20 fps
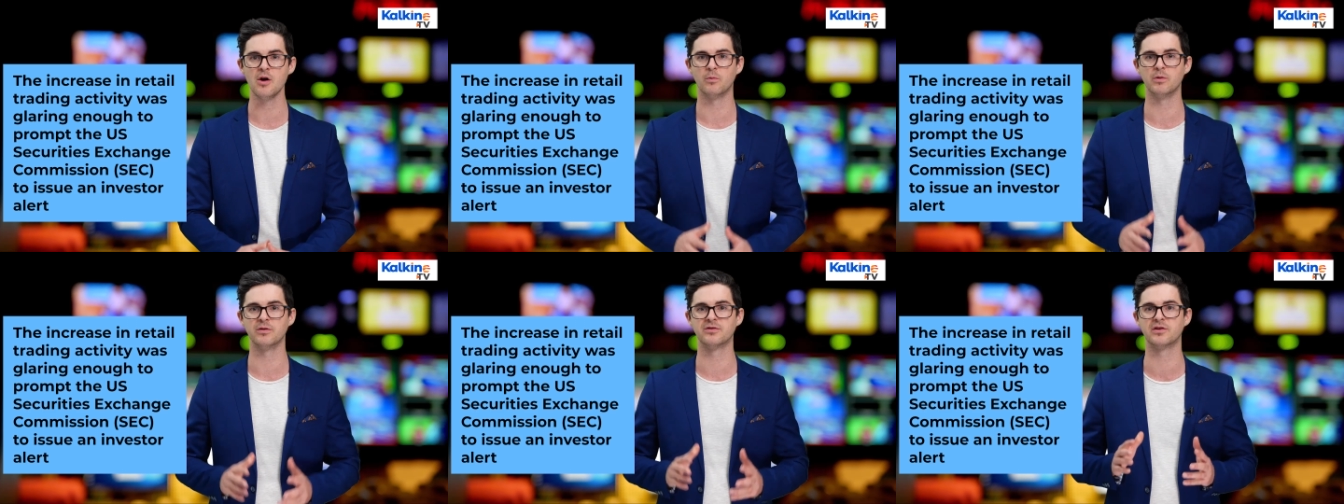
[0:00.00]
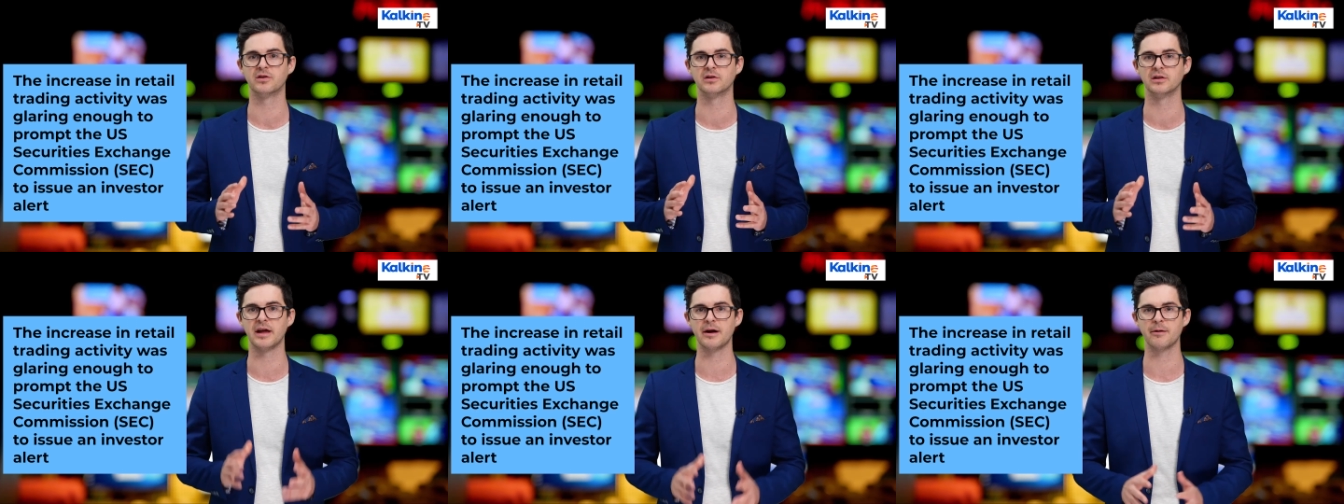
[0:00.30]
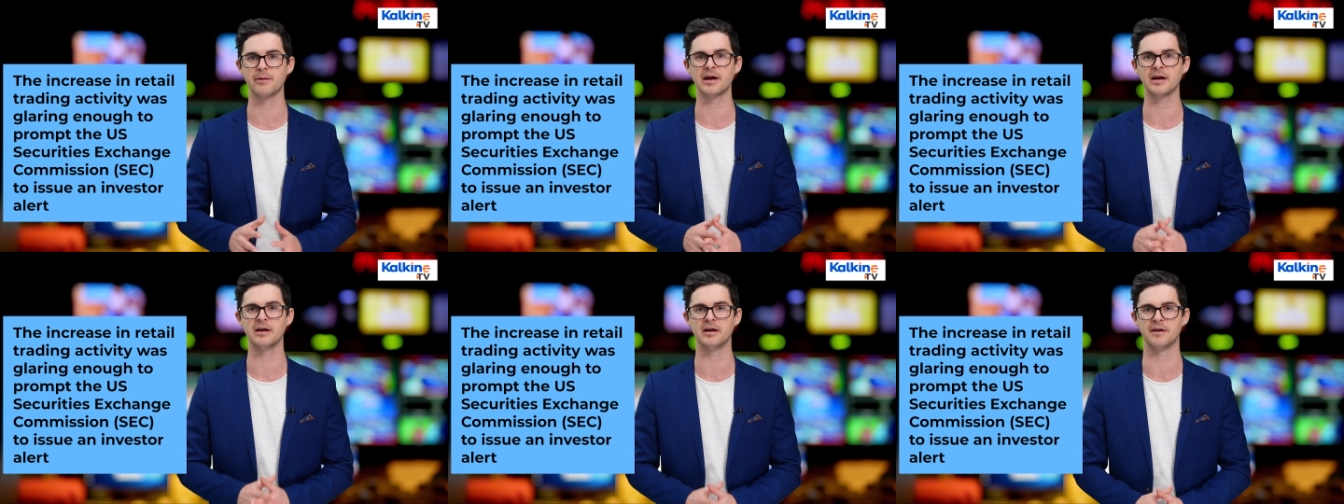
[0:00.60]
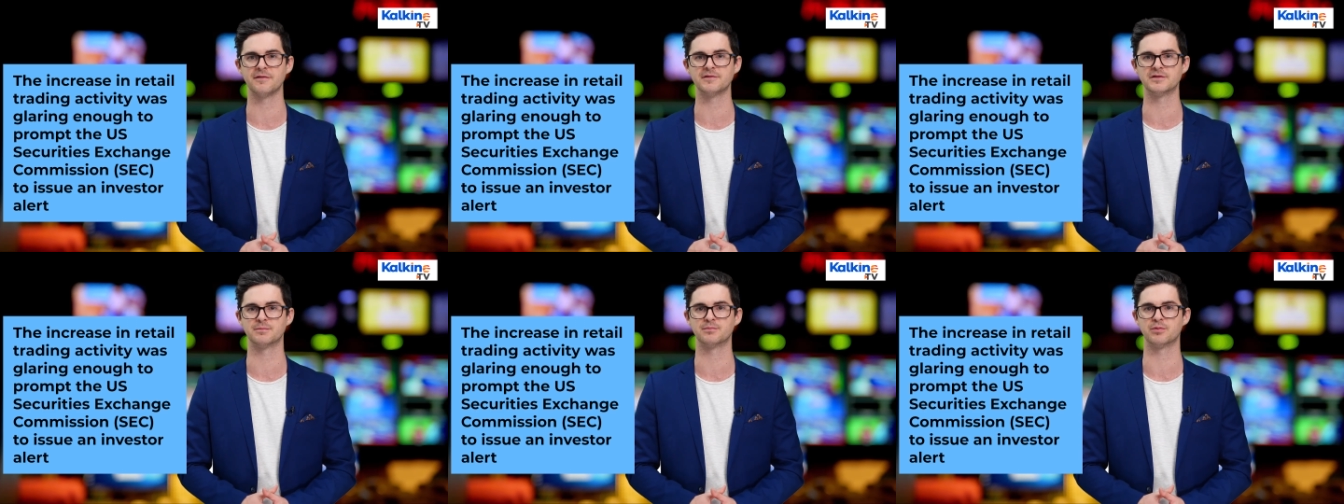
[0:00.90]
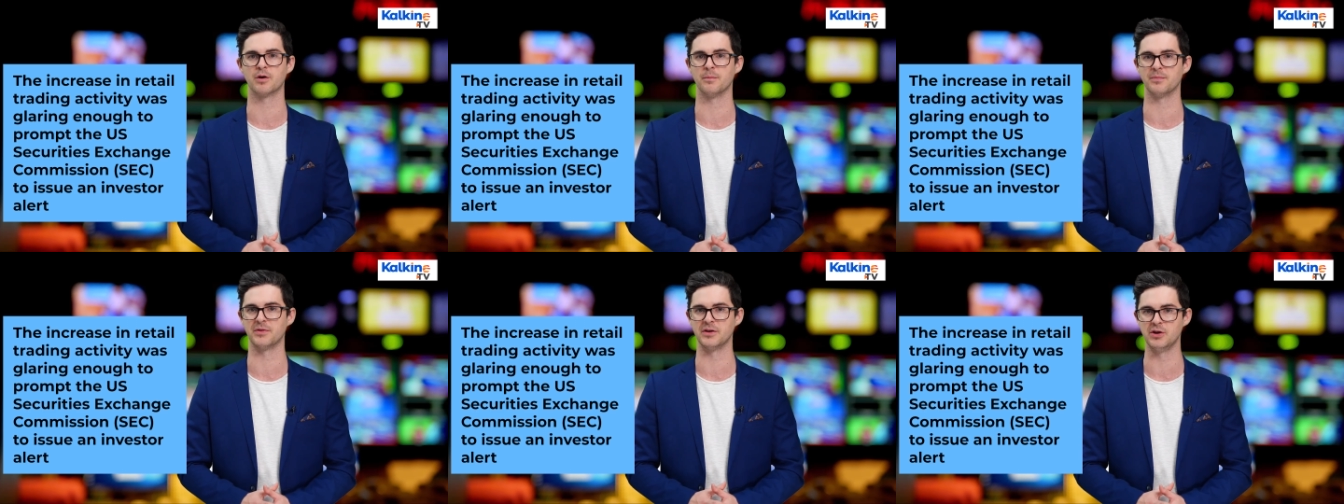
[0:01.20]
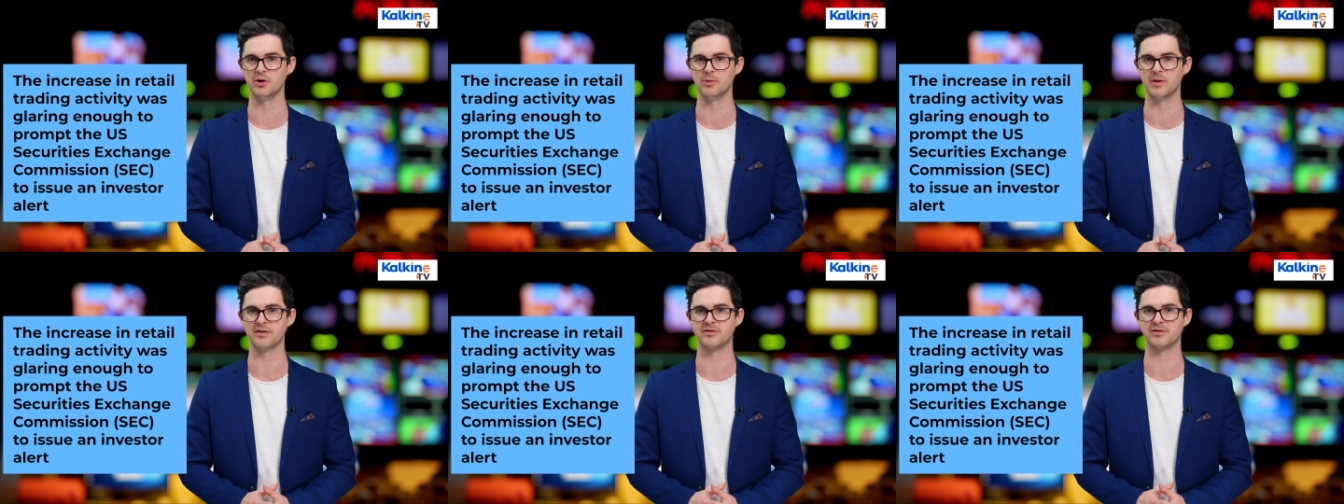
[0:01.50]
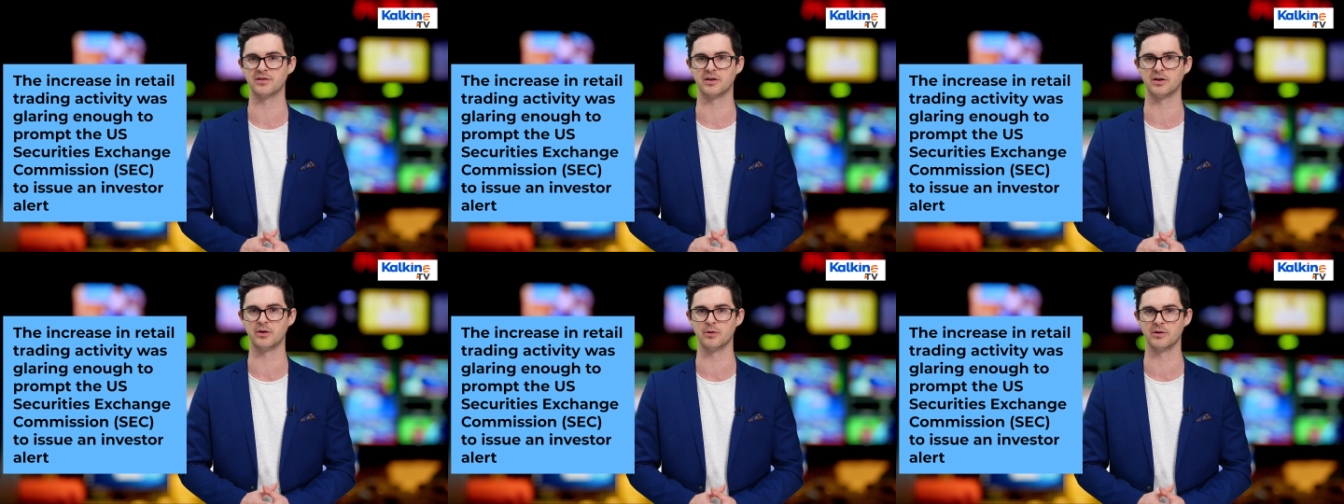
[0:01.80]
was glaring enough to prompt the US
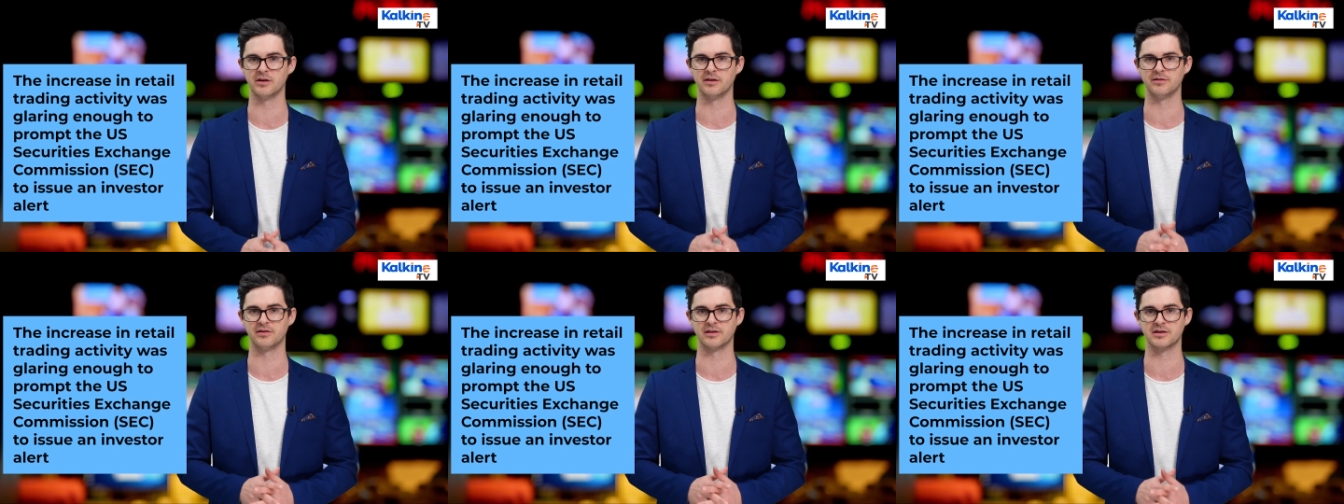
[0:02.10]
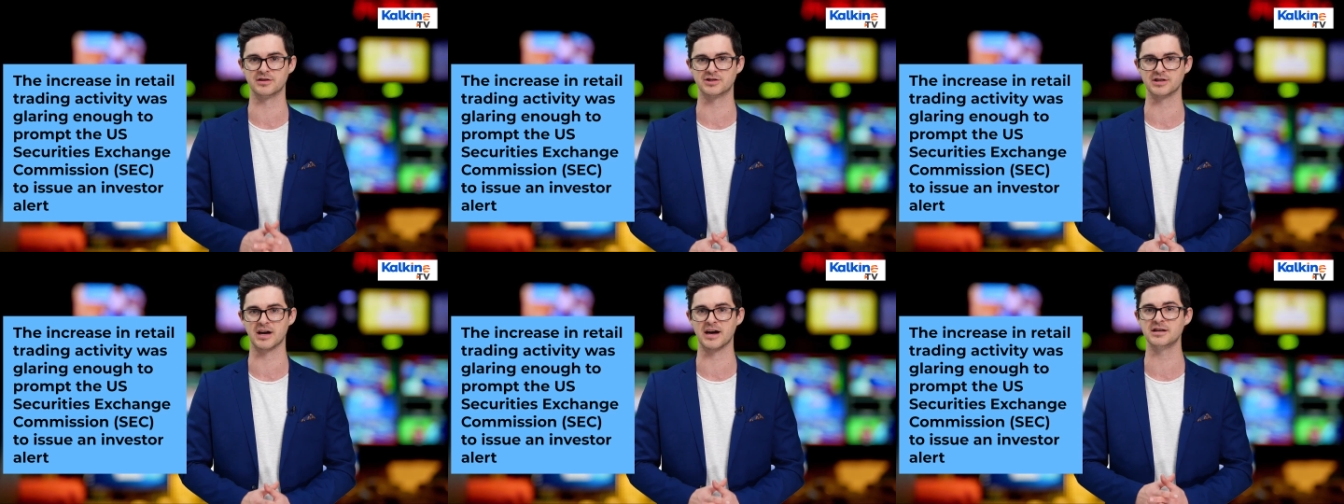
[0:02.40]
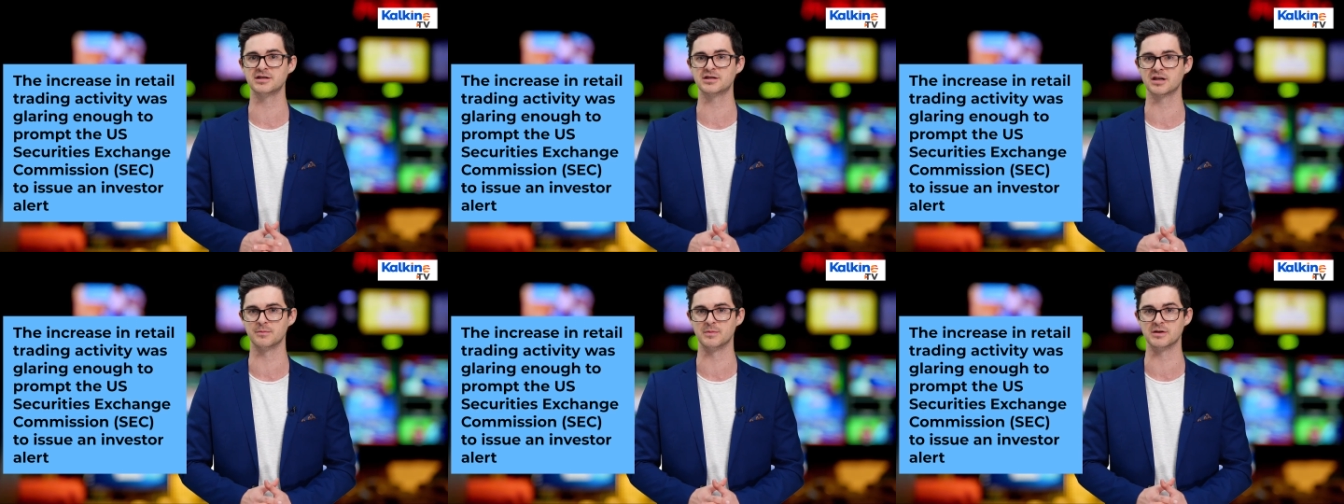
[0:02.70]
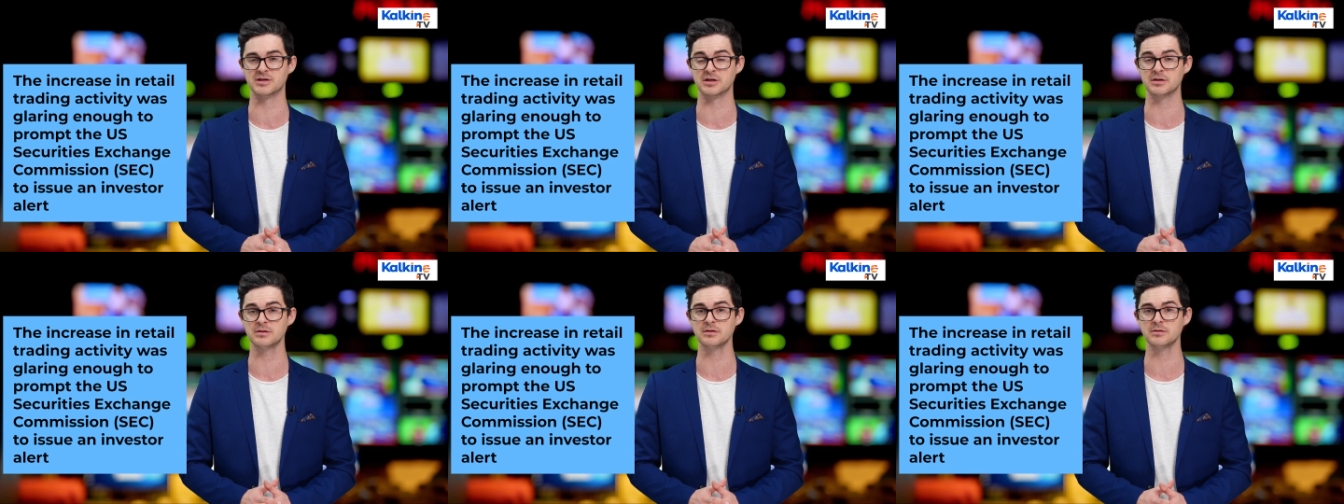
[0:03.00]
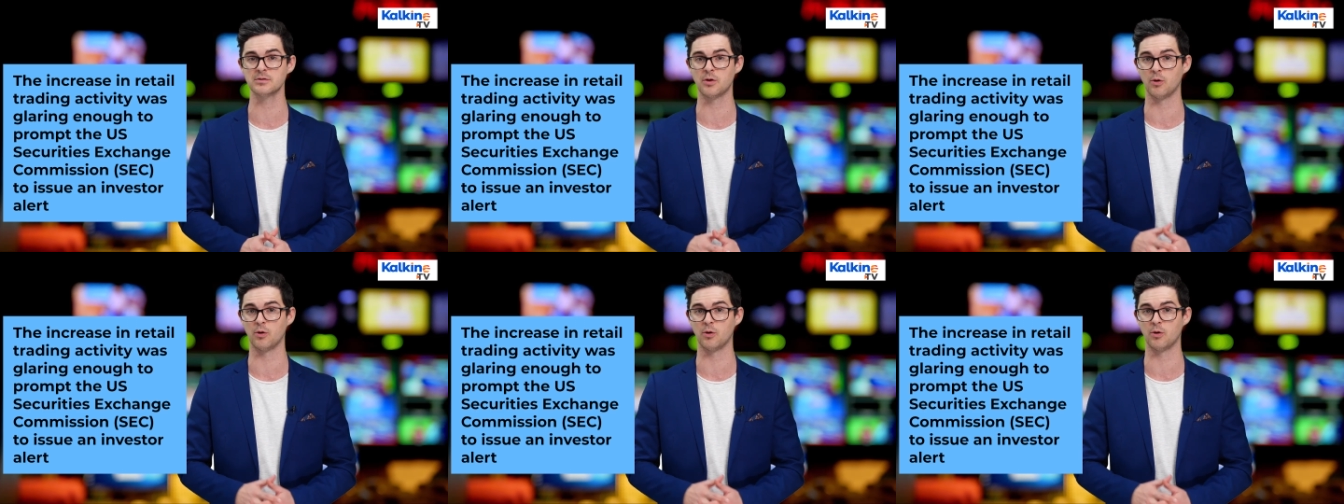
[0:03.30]
Securities Exchange Commission,